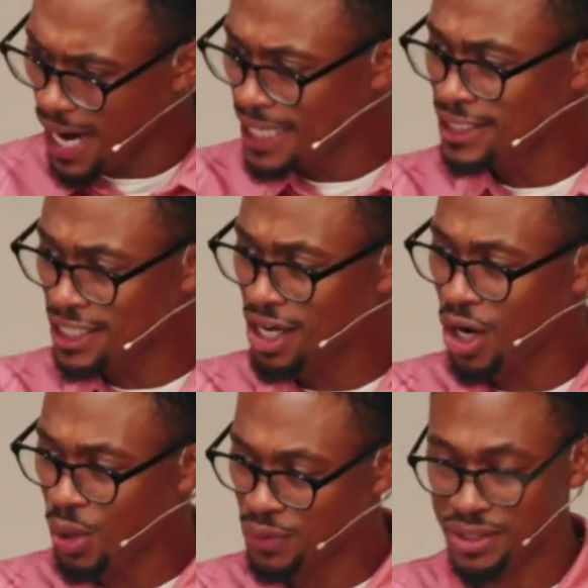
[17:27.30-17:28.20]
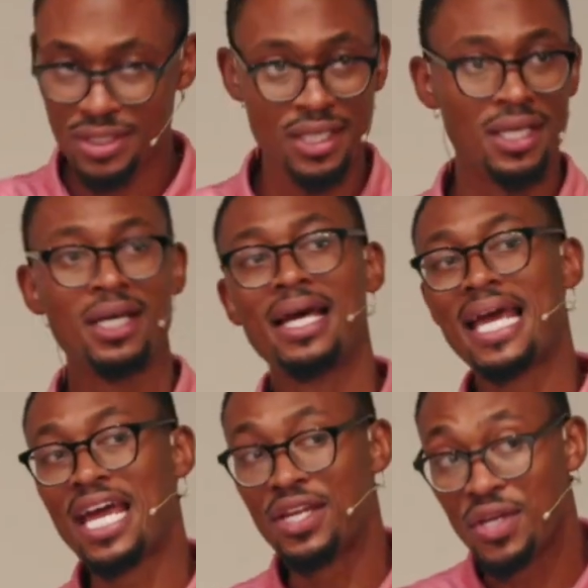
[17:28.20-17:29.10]
binding oaths
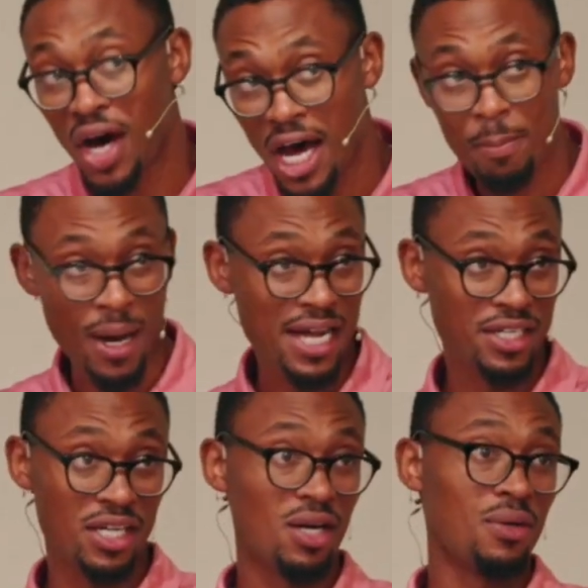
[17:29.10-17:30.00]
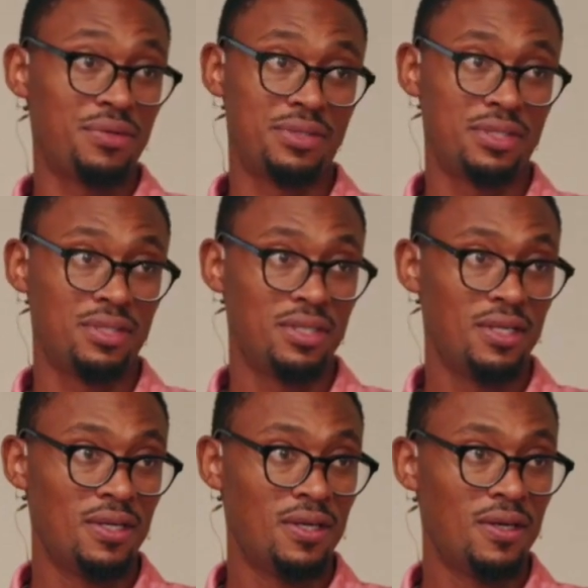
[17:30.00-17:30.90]
and non-binding oaths.
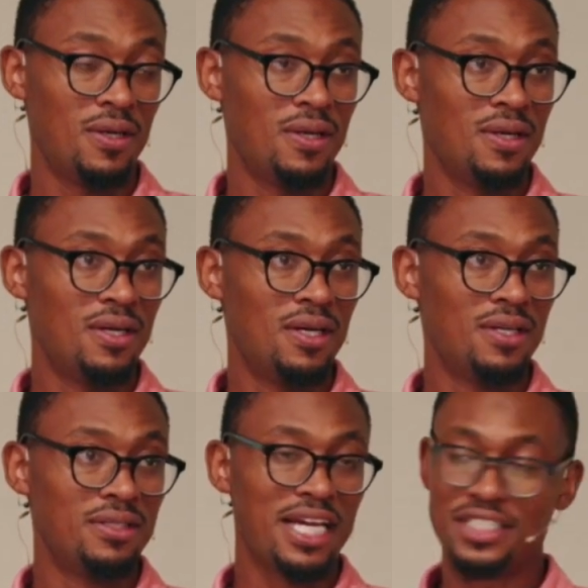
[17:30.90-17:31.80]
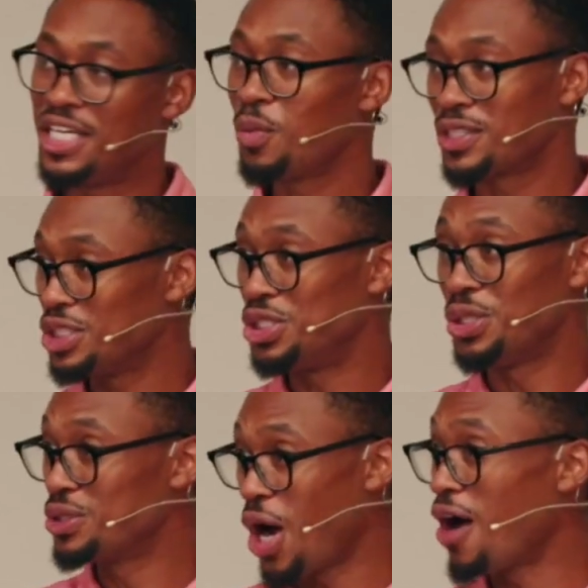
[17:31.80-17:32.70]
They did what
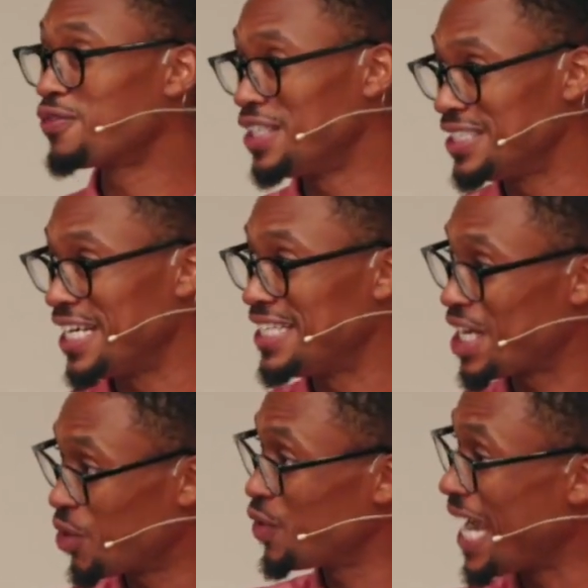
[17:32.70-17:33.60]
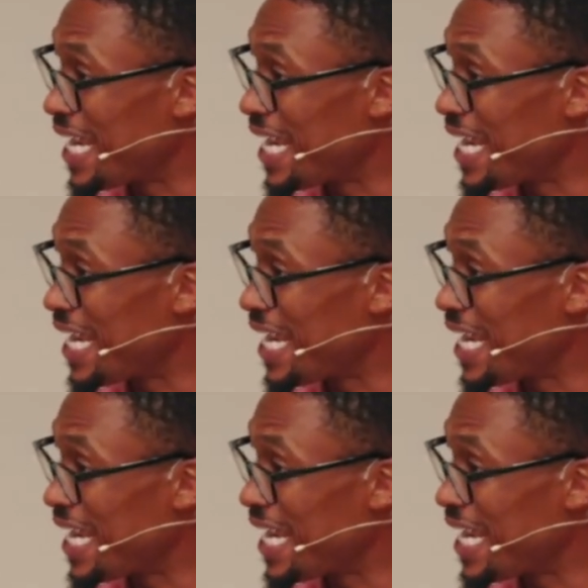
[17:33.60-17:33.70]
the Jews often did. They